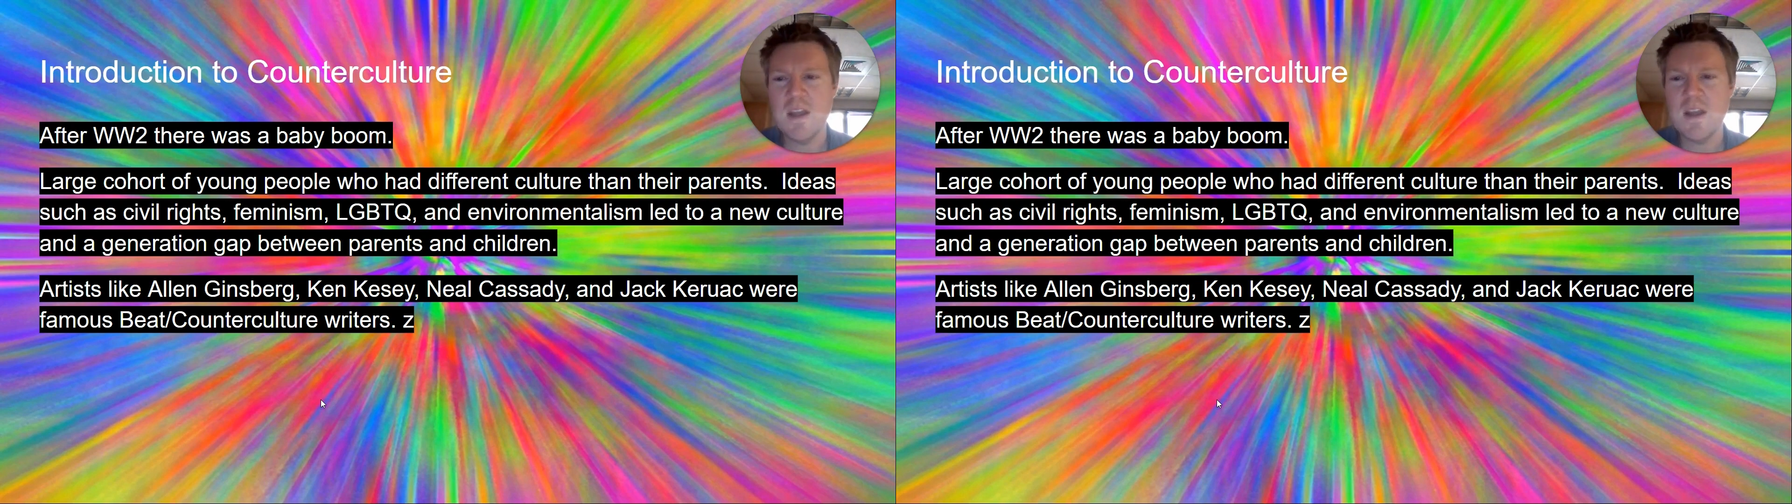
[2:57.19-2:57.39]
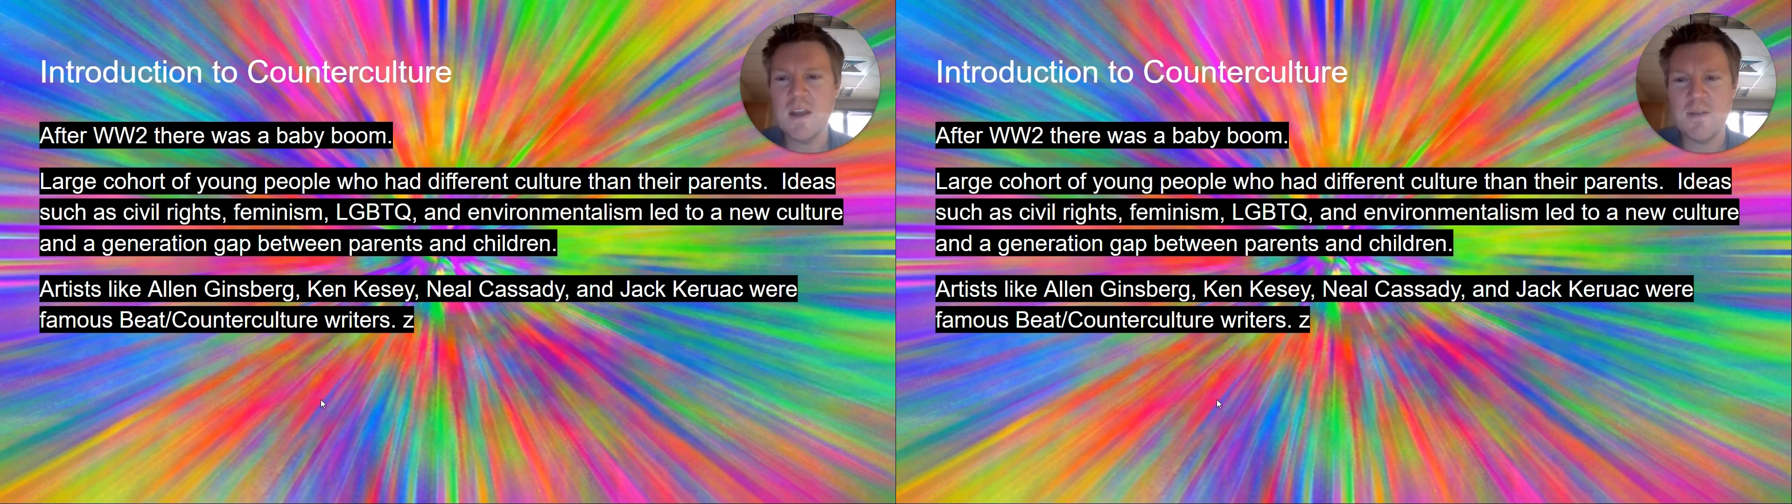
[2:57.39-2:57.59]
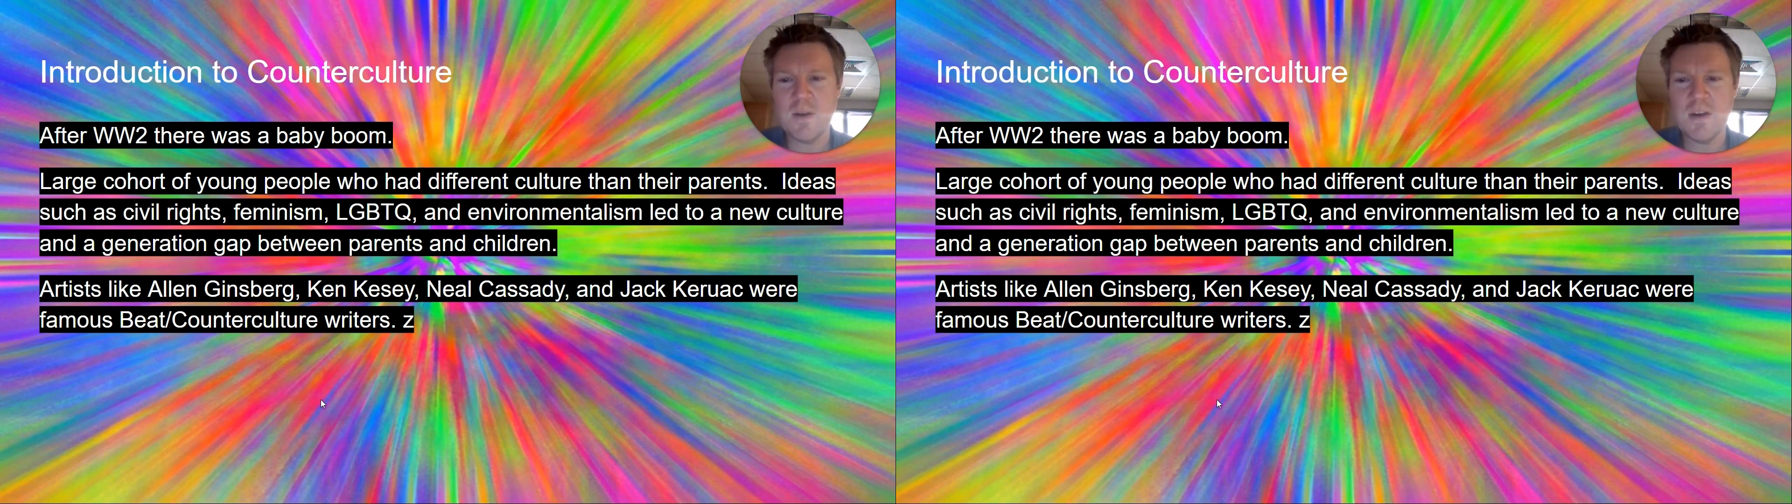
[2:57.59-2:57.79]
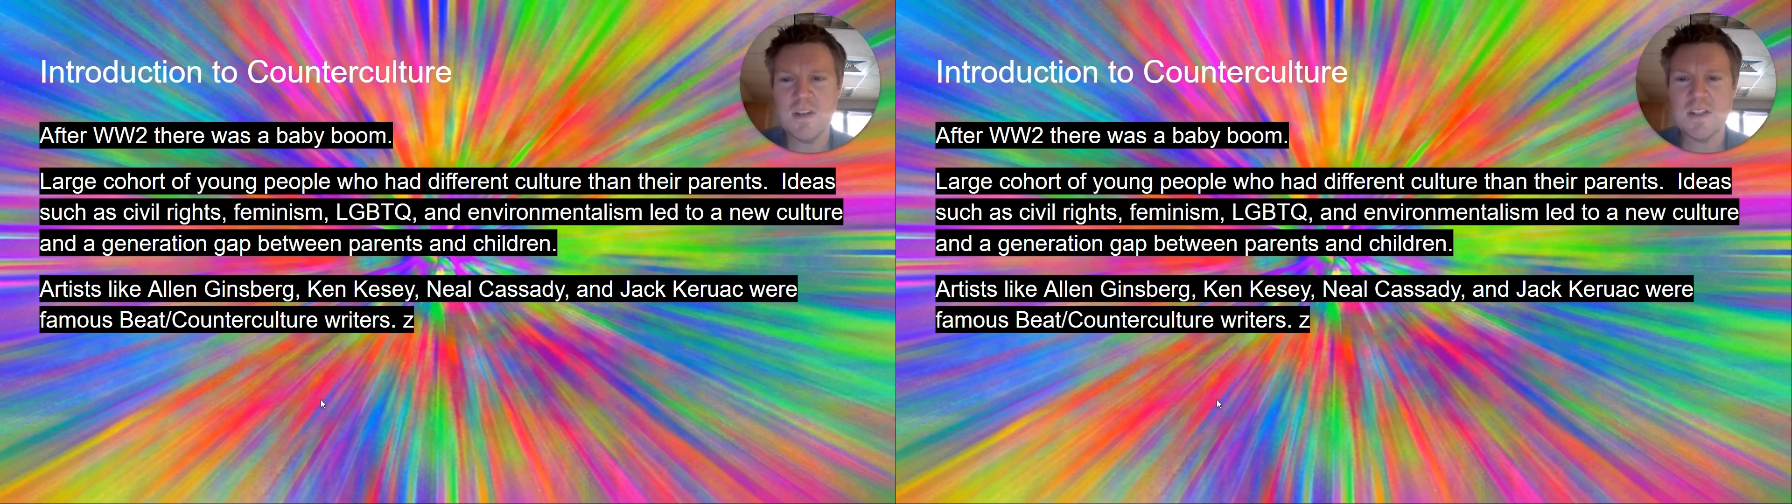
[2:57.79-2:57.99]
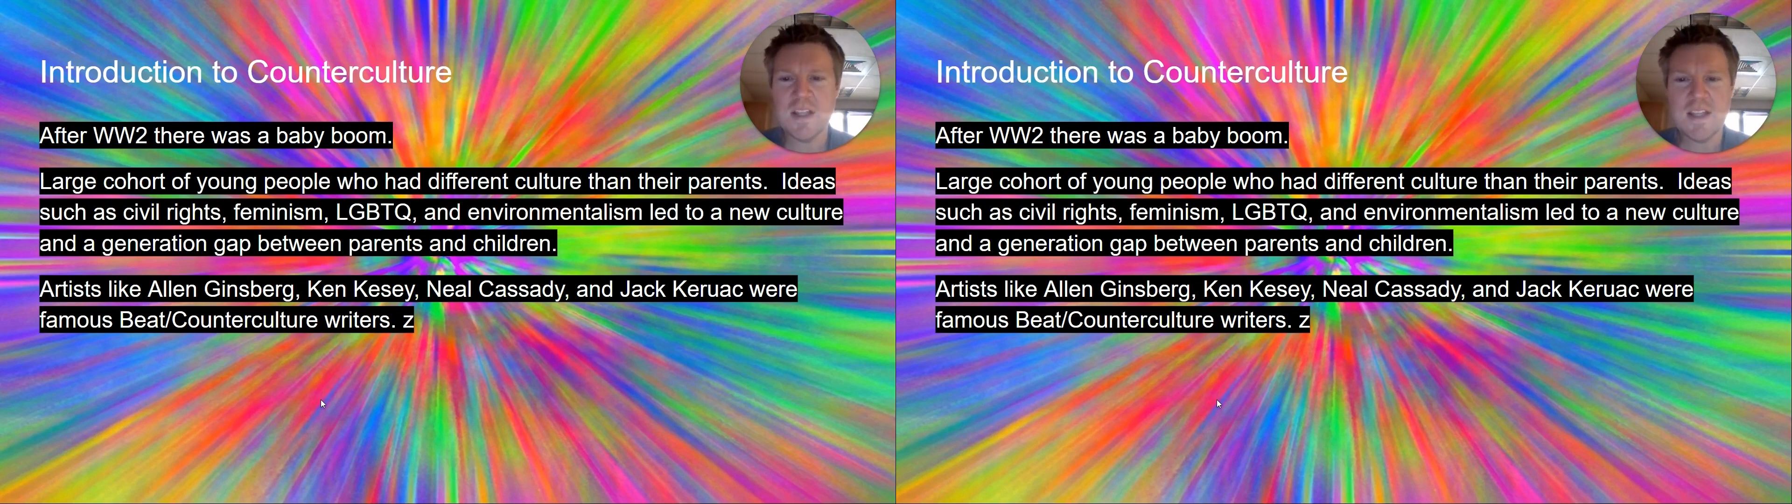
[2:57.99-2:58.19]

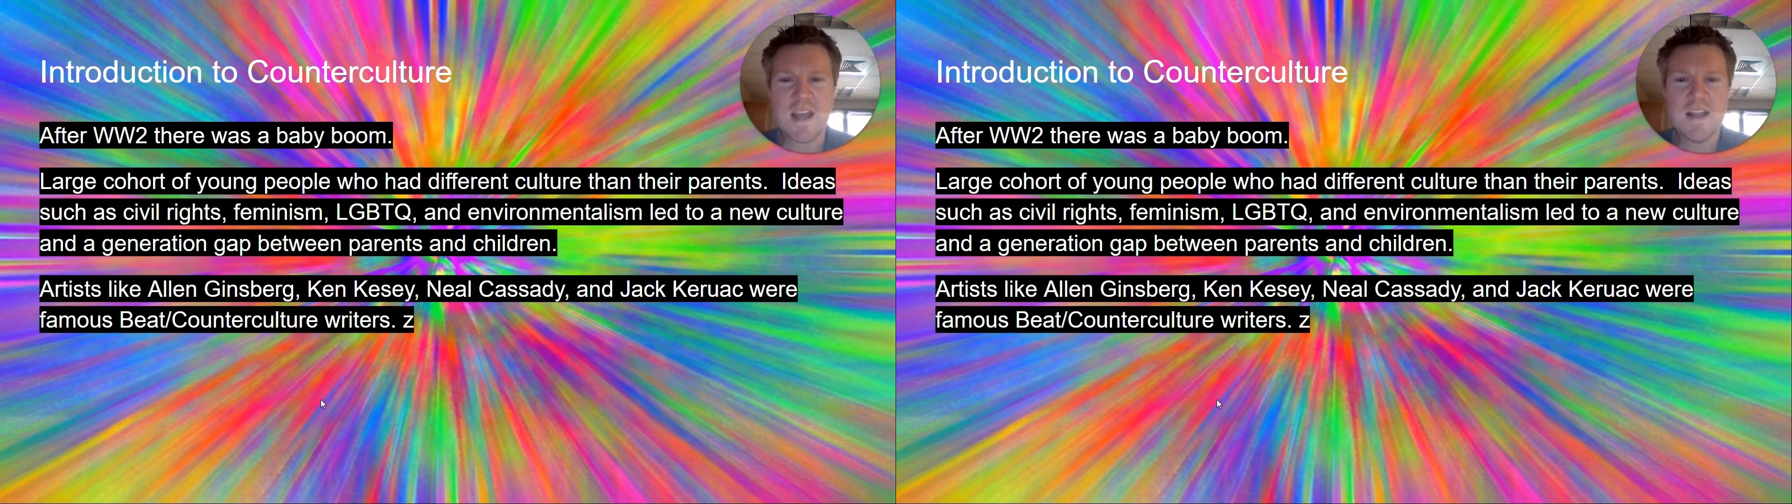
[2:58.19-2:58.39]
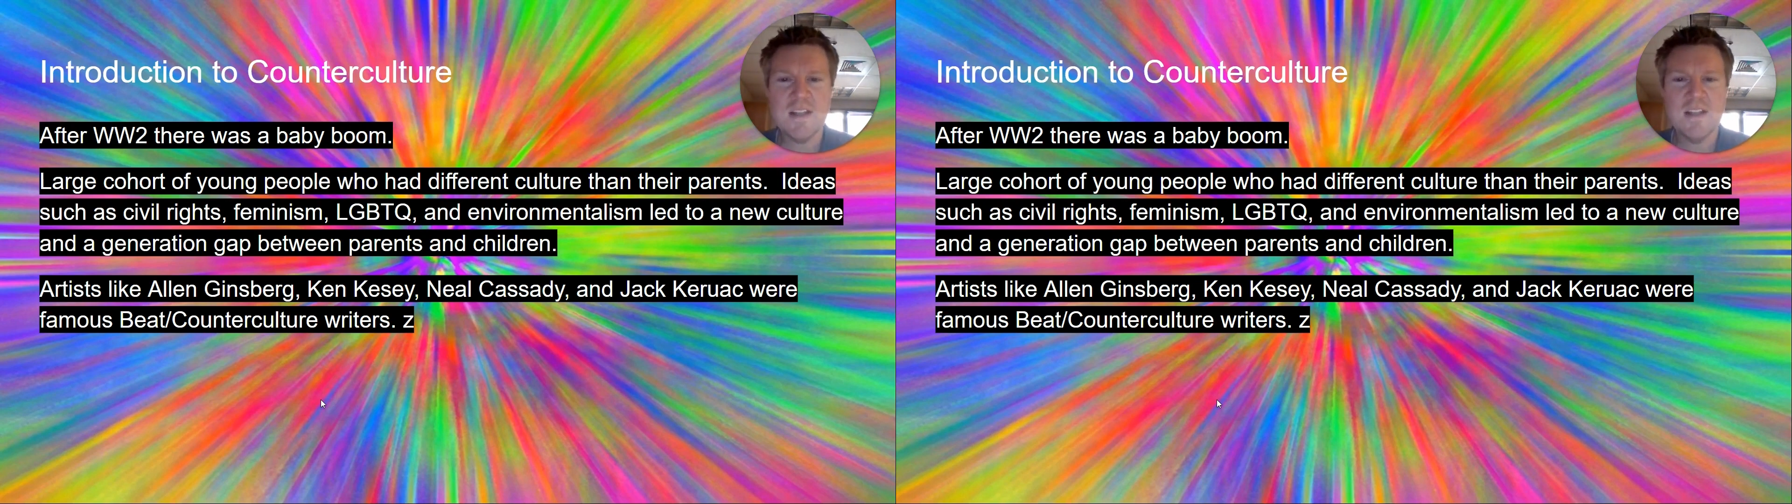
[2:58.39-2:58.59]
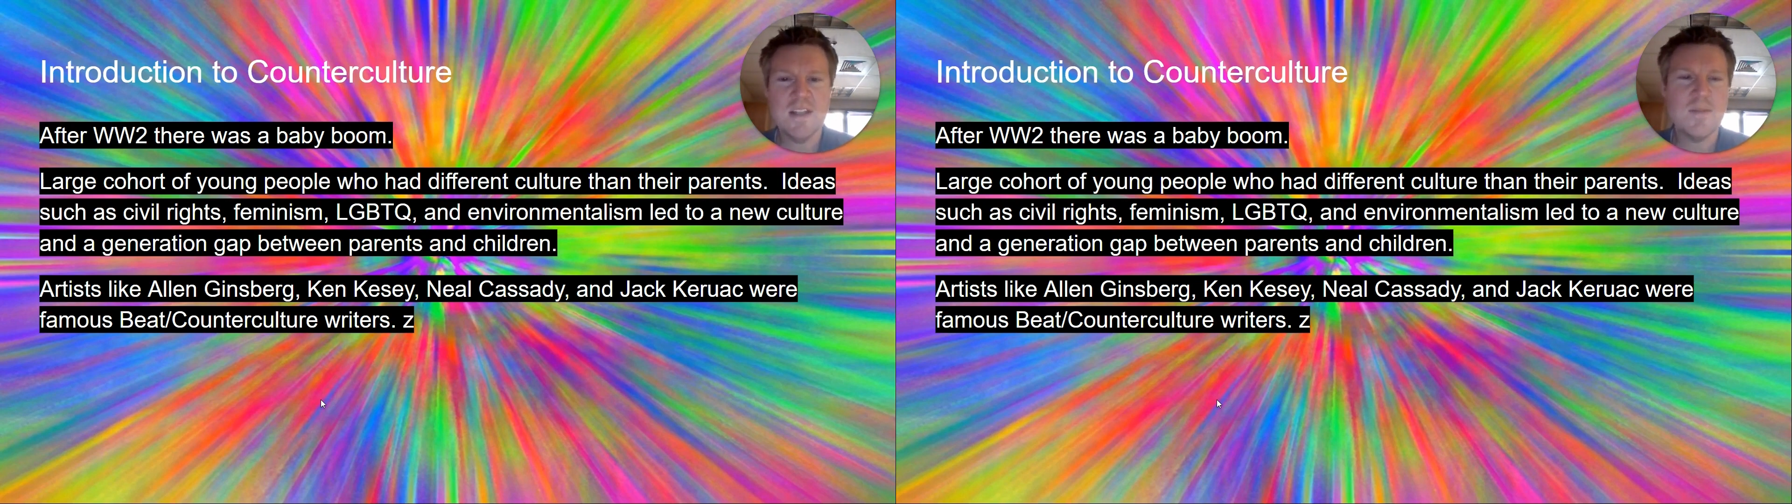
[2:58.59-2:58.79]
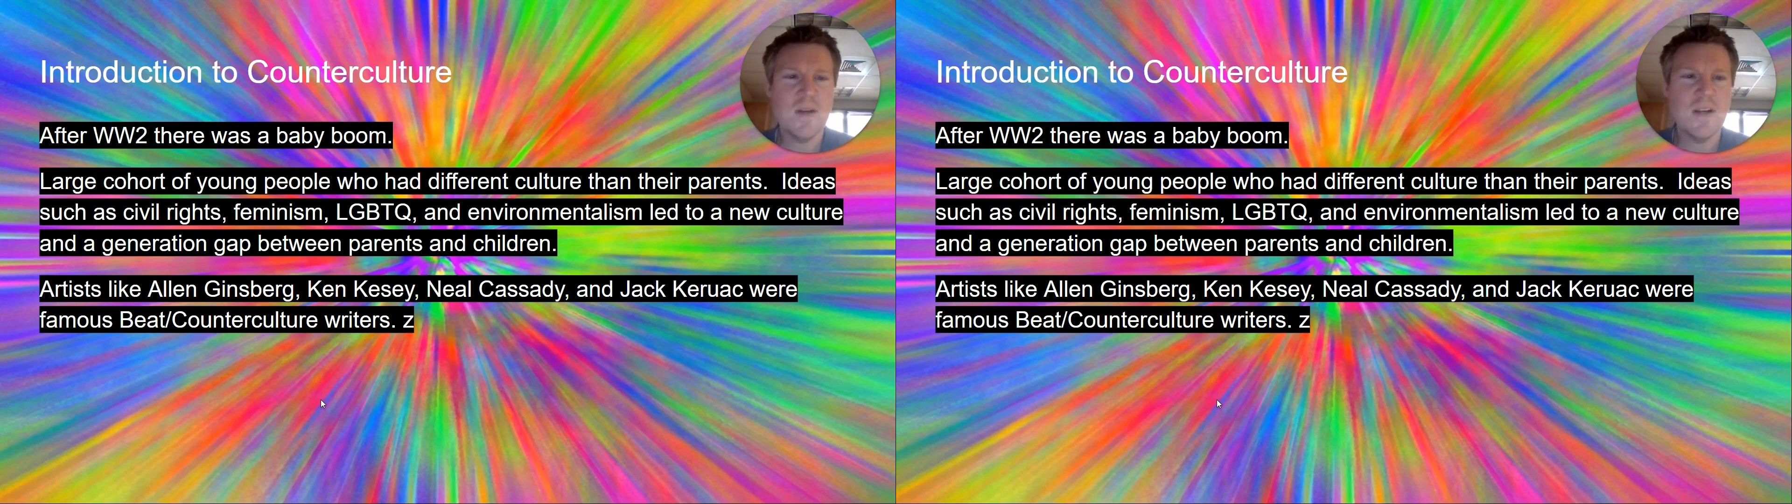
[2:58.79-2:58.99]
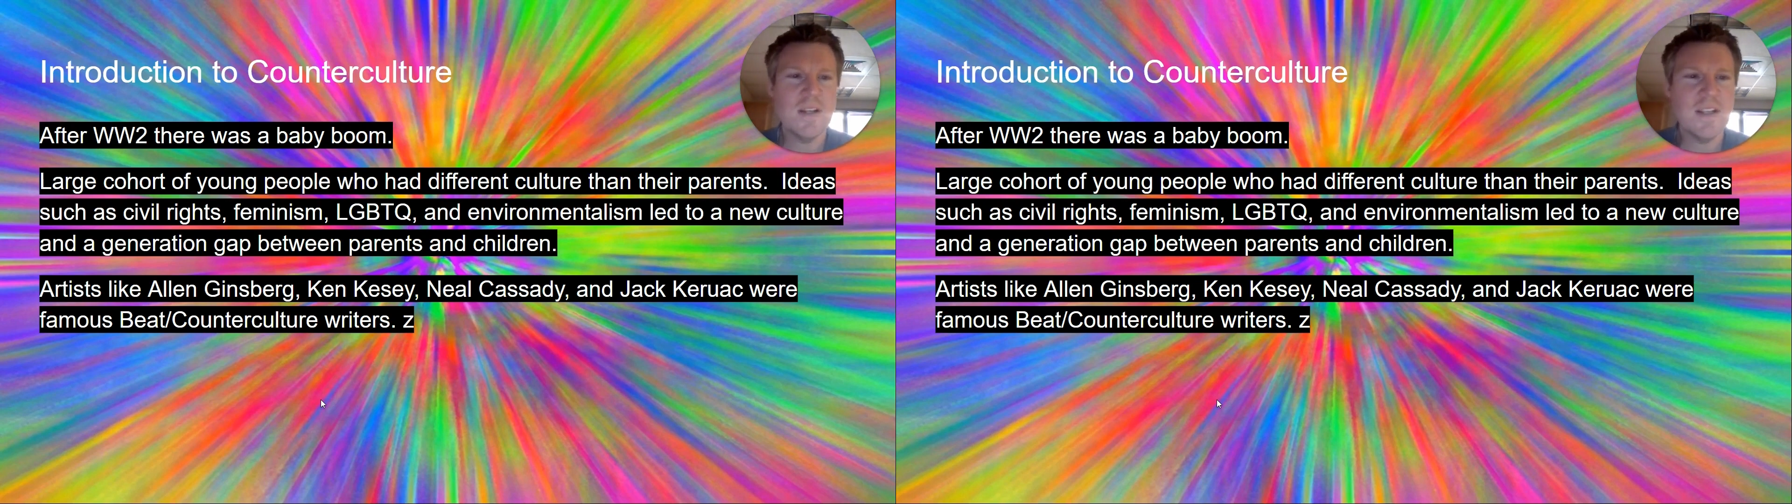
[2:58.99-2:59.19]
Artists like Allen
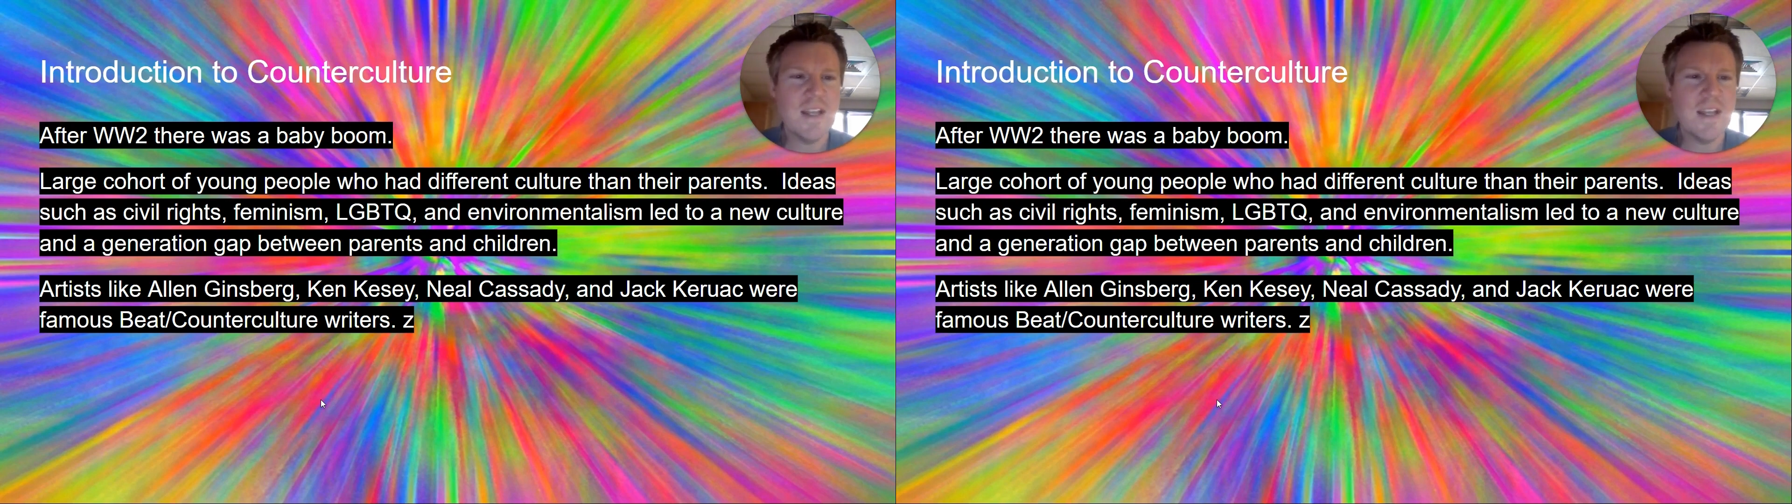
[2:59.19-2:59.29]
Ginsberg and